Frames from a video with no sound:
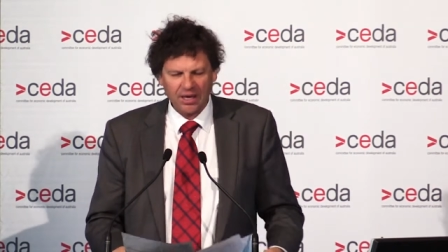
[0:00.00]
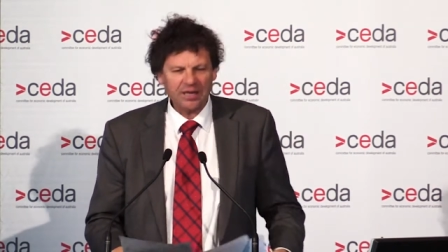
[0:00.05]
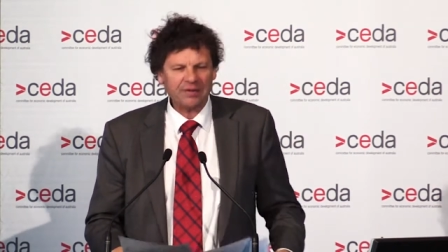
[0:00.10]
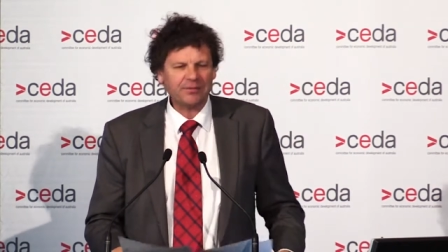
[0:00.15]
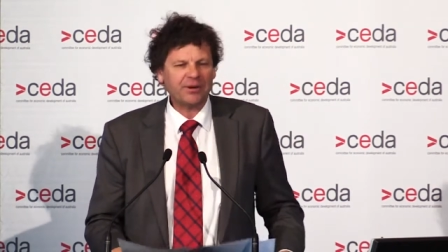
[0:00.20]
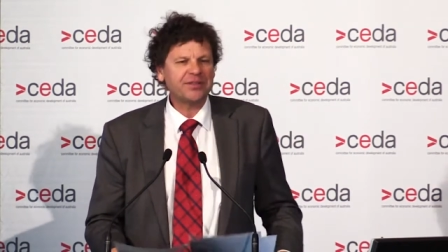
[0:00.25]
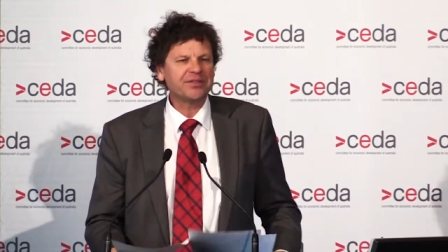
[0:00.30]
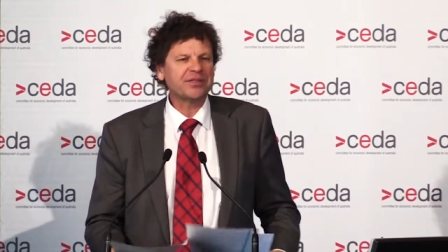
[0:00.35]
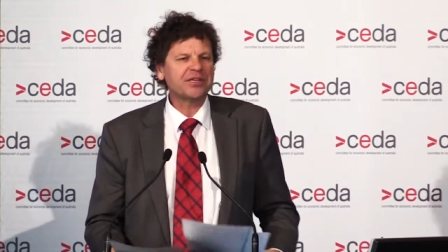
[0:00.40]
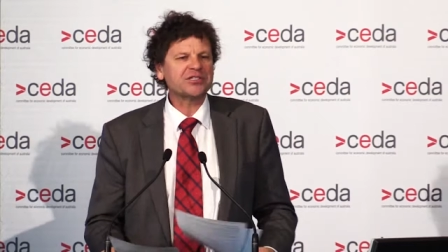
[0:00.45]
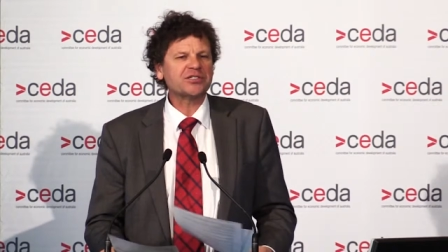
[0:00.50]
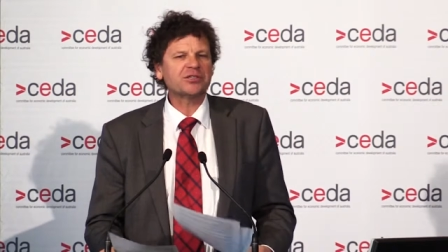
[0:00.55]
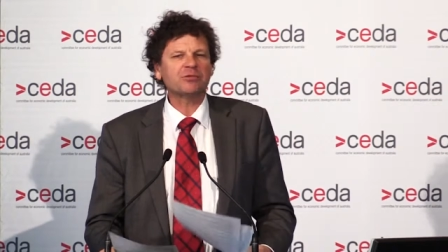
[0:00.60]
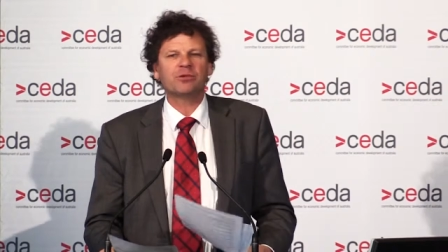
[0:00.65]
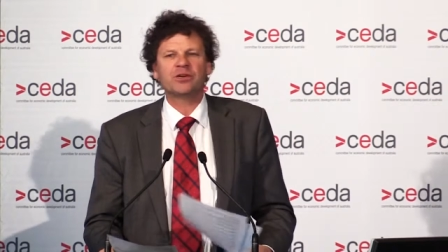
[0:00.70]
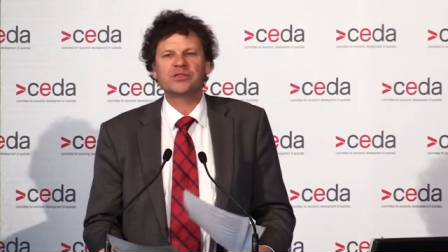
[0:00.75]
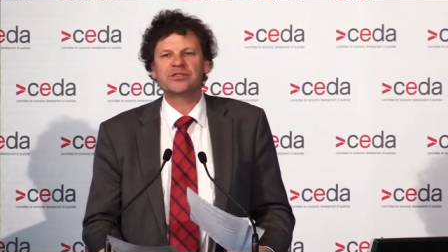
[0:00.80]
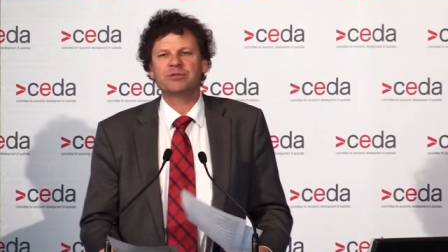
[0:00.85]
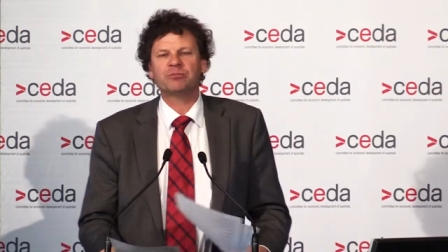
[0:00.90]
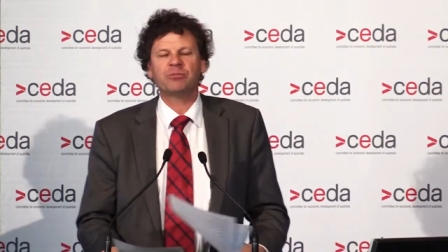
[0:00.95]
Anyway, the issue
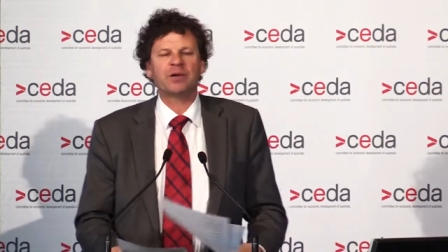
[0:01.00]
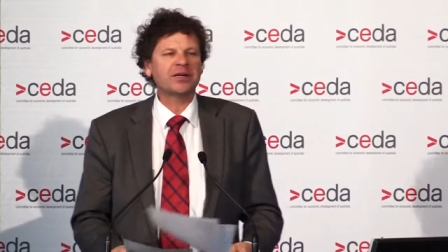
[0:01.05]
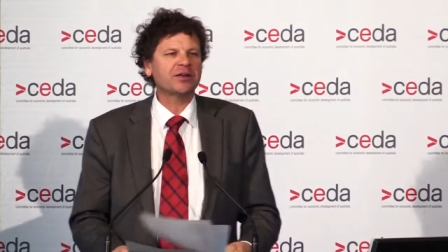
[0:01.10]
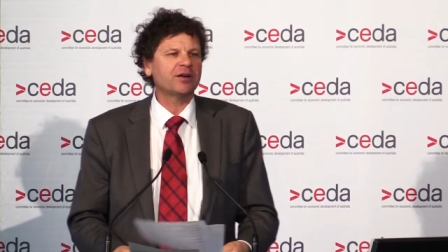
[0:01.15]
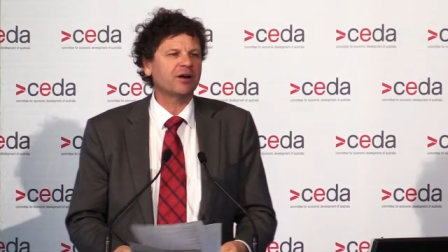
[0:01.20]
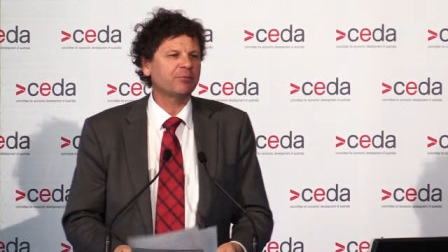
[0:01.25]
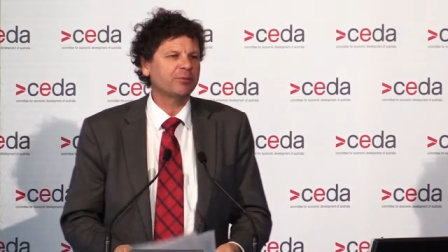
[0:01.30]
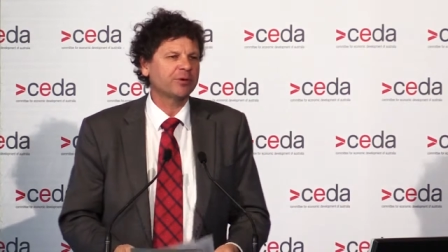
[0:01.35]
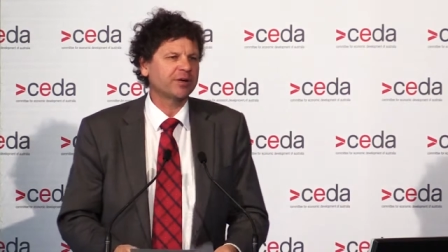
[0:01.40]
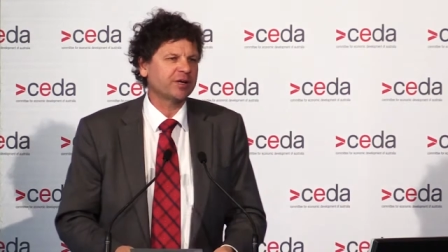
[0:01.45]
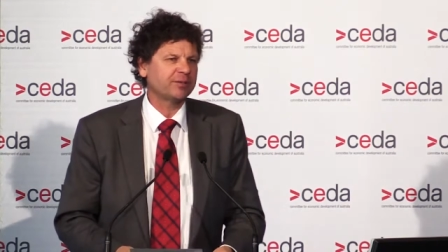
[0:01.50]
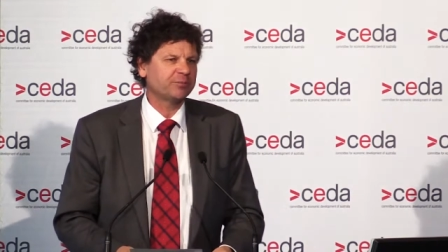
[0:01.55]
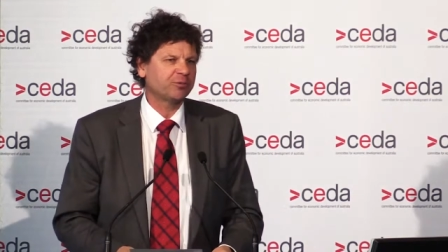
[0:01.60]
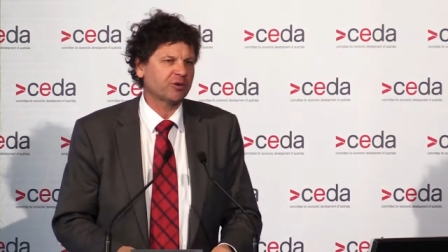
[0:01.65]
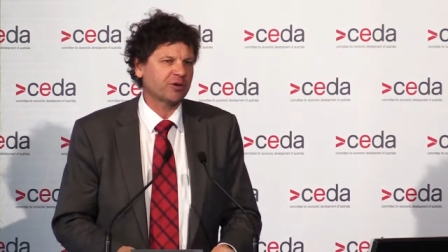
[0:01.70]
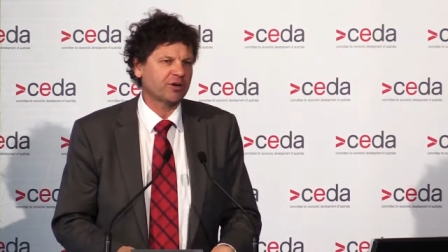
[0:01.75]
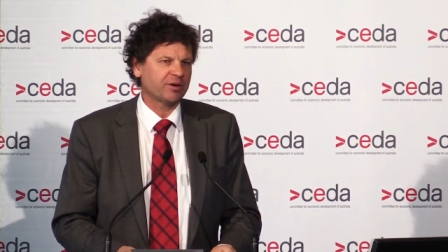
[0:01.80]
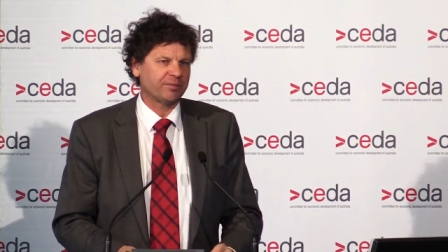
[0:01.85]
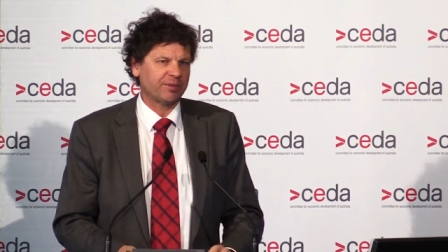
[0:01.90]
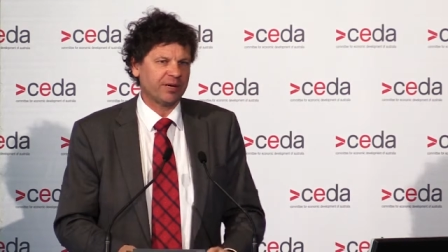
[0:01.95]
was that one night we were going to
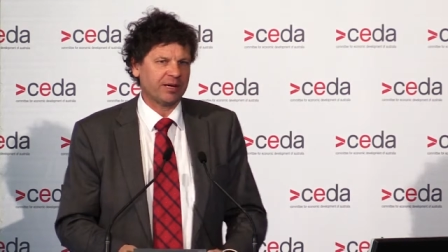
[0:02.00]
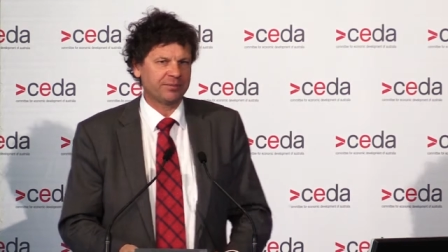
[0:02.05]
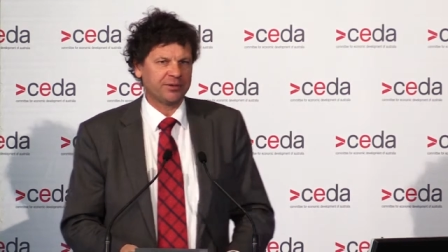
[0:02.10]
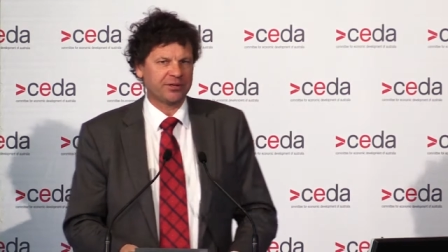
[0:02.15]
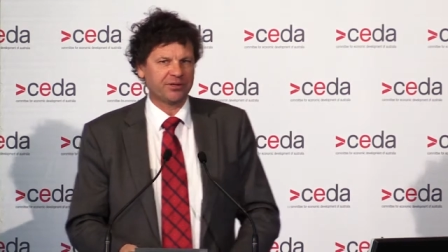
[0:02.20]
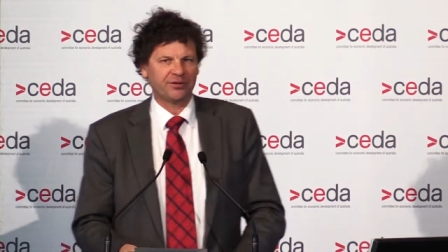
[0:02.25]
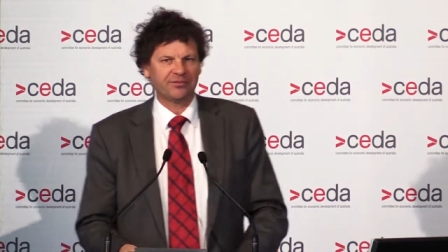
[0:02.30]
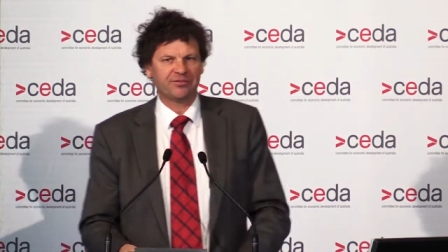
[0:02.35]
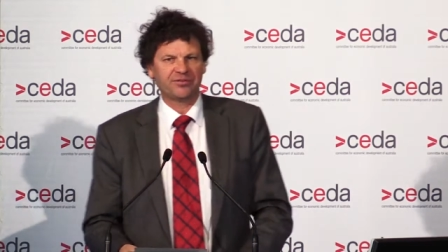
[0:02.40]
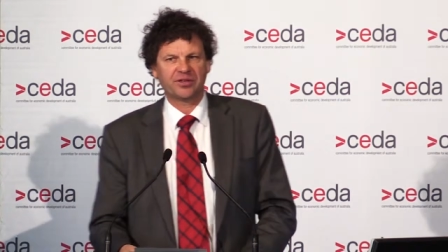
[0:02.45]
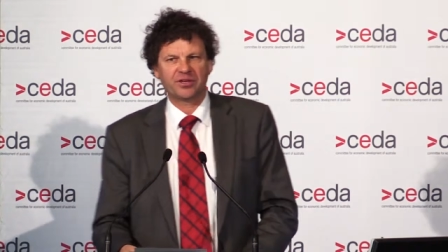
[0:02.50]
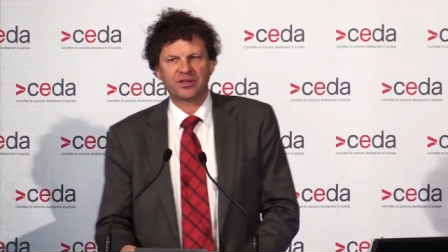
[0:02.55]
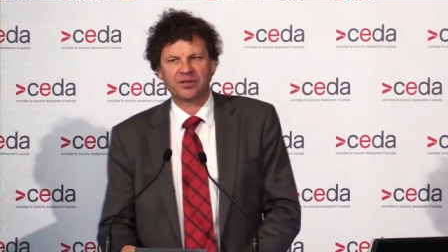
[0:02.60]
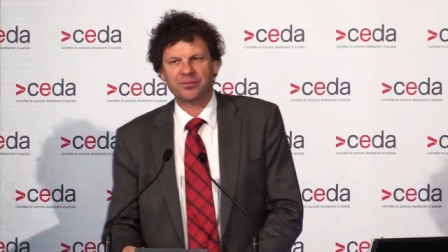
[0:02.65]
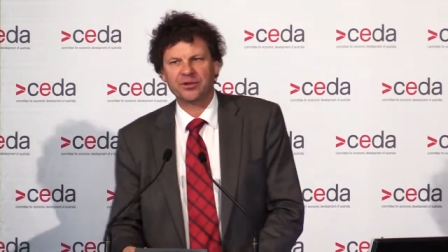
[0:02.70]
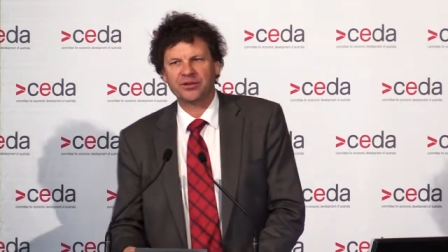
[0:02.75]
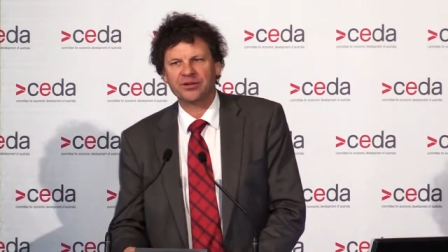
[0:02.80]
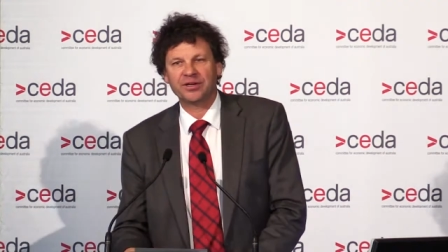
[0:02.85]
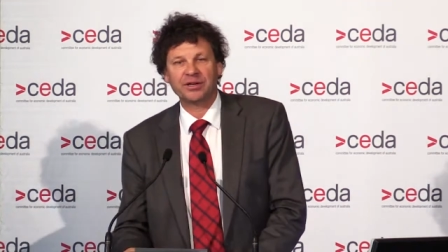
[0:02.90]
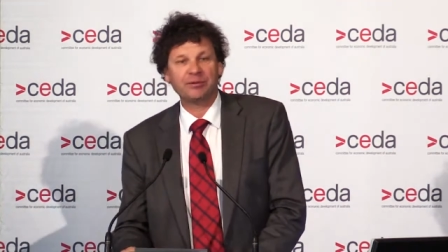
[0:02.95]
put on a barbecue for the
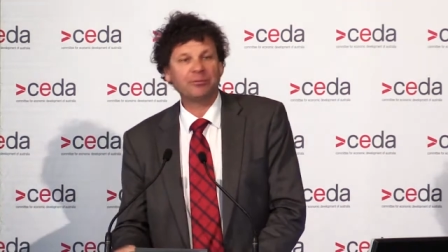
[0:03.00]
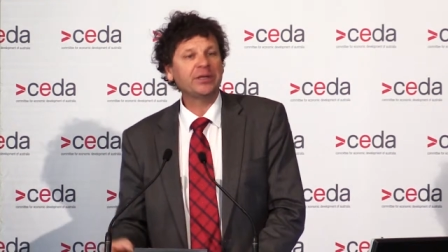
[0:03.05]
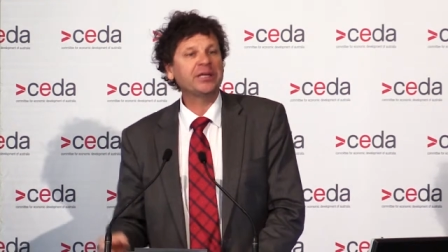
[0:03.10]
community.